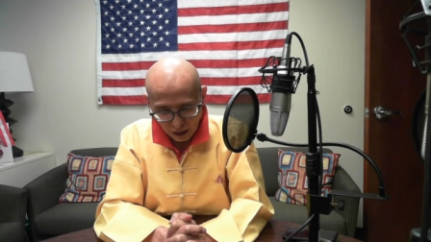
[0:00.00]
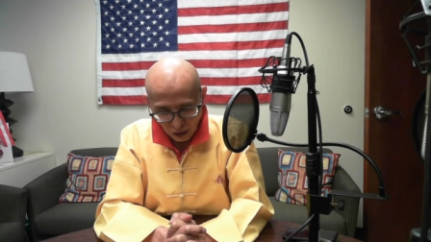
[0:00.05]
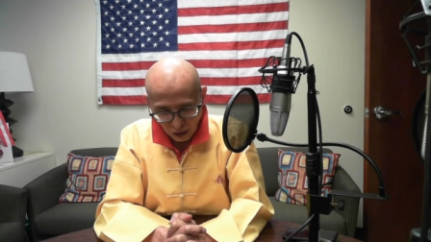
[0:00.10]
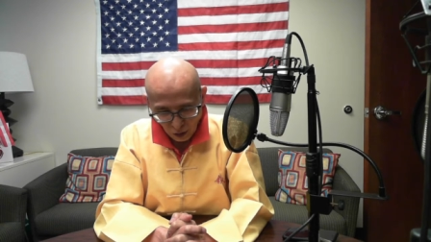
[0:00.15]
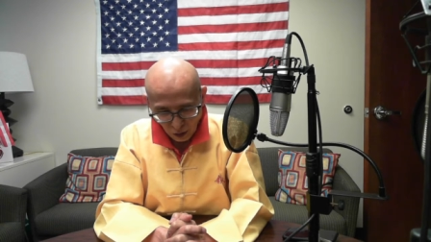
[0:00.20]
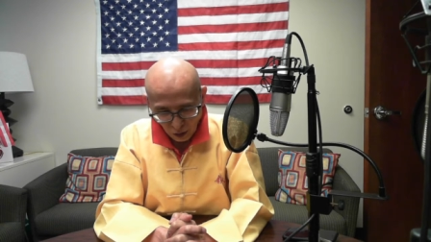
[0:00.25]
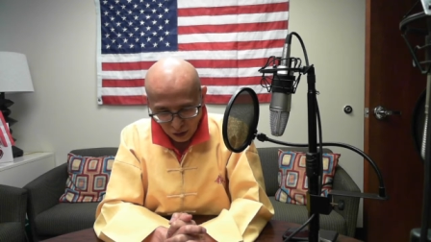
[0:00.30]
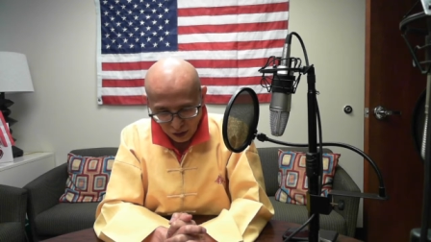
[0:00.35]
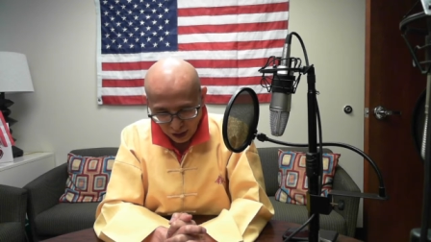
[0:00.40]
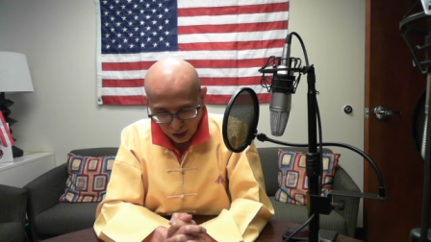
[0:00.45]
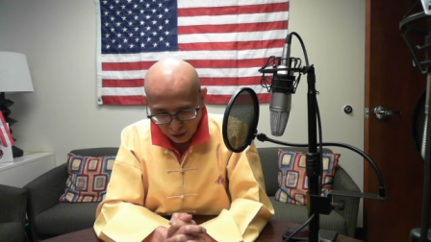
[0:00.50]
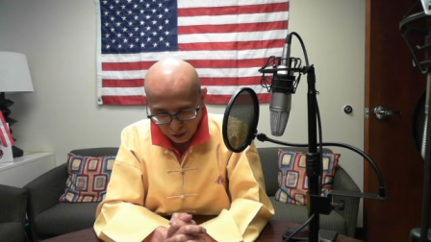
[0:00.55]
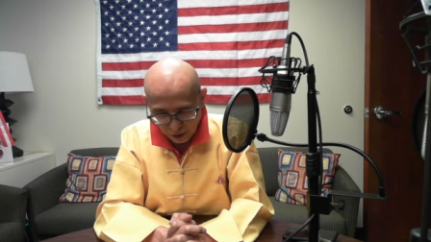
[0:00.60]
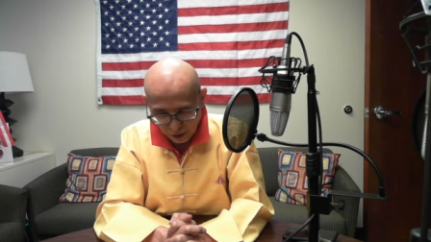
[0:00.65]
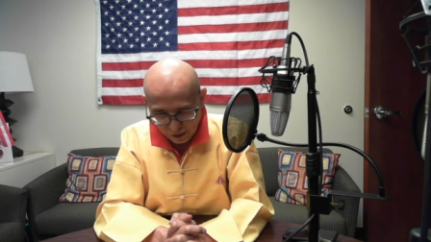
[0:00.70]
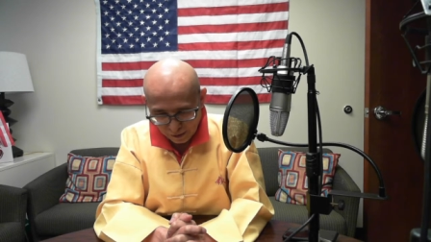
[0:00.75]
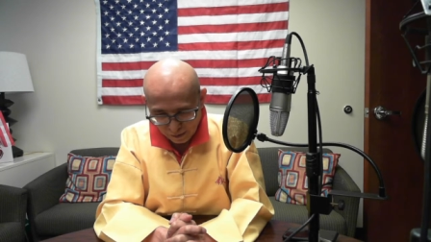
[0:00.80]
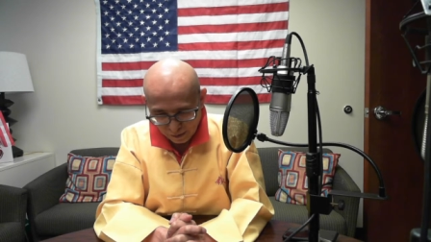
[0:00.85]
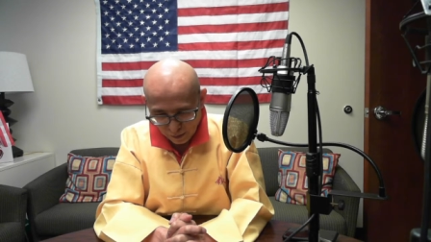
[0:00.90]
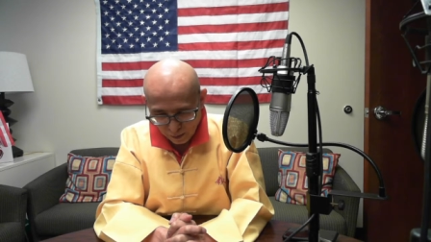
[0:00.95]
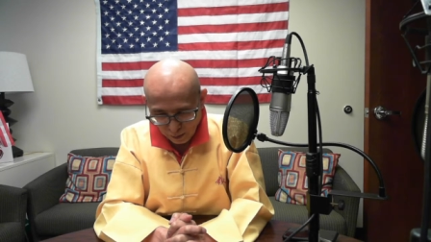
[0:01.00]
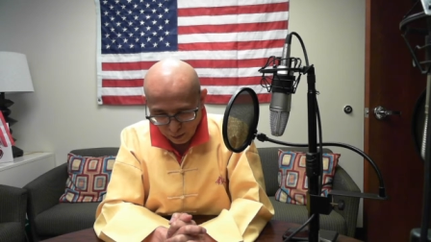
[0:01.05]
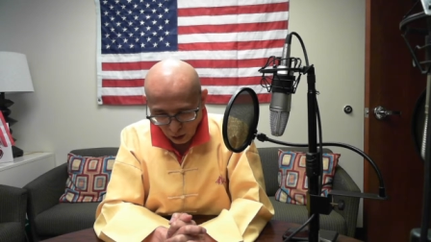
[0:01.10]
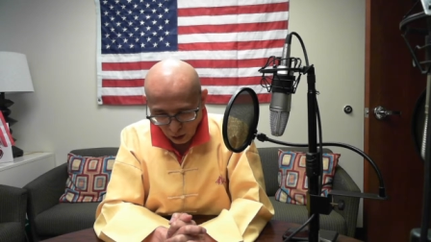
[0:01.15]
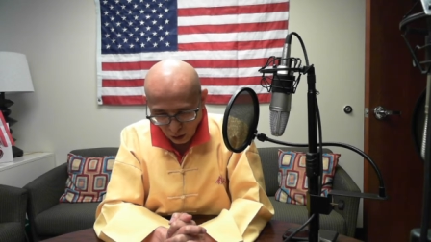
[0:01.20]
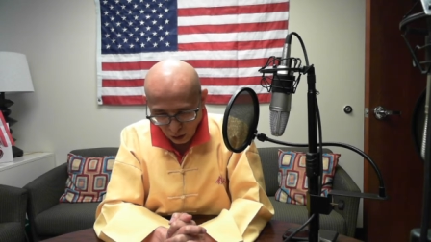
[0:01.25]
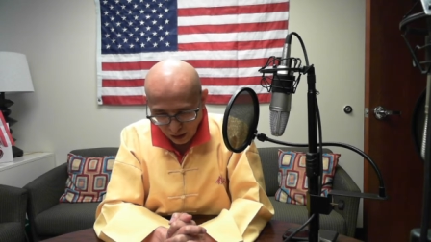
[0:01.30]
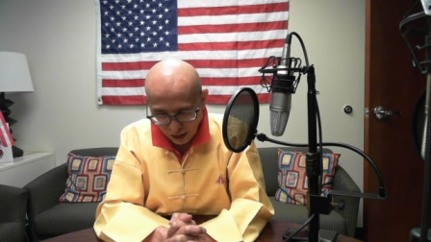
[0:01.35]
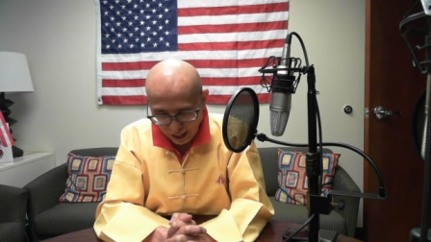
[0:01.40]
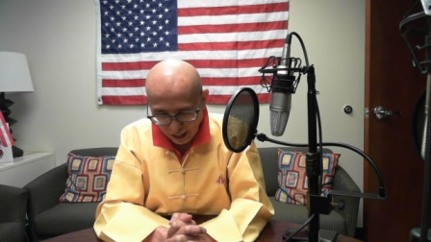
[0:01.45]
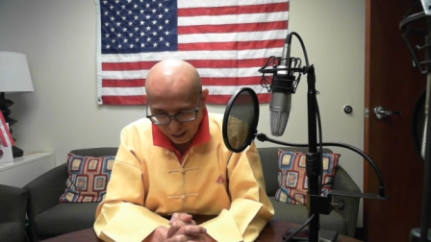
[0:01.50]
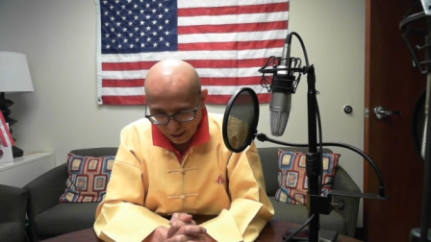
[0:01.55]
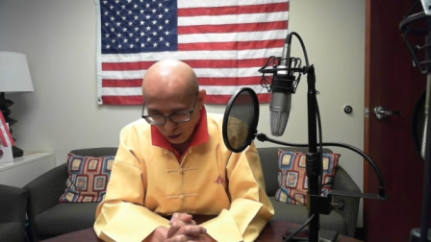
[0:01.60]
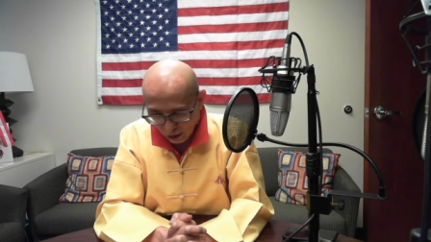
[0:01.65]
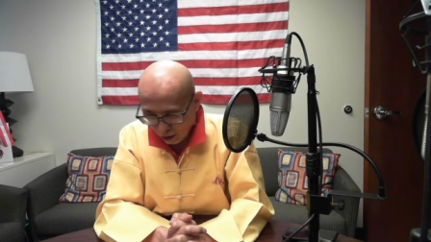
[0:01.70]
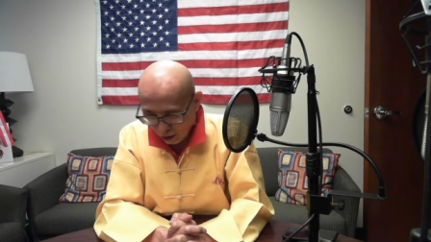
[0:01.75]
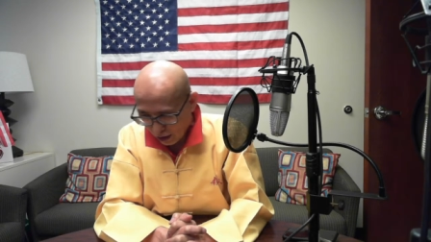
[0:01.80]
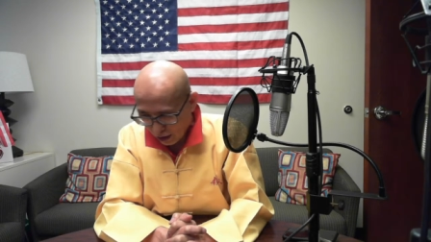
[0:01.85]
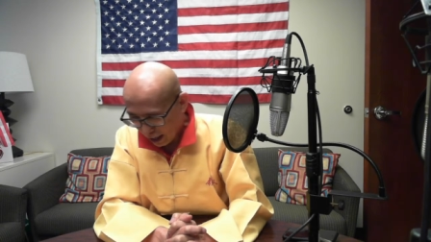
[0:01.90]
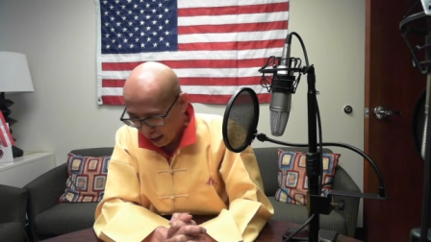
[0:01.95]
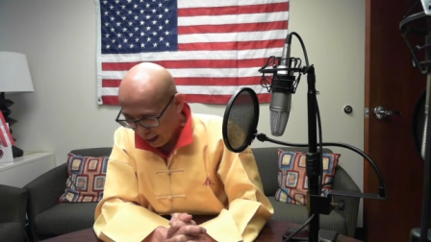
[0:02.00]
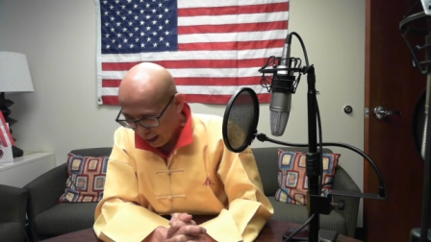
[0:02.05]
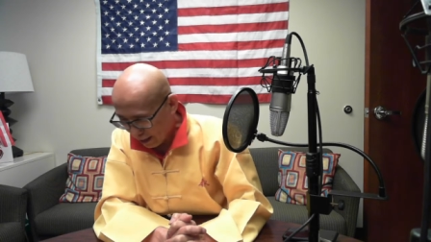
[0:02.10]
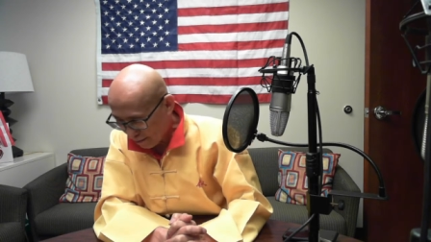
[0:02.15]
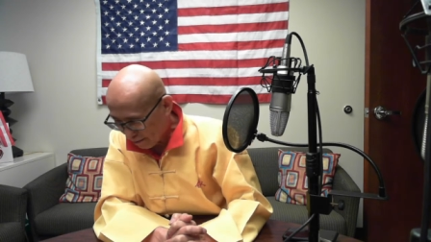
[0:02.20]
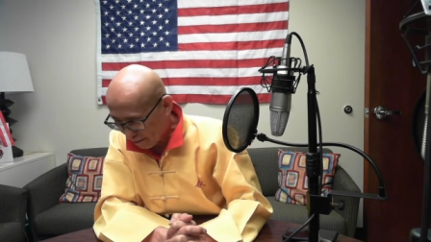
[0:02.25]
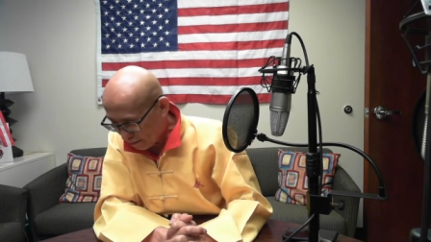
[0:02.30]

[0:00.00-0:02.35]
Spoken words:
how that boggling, how that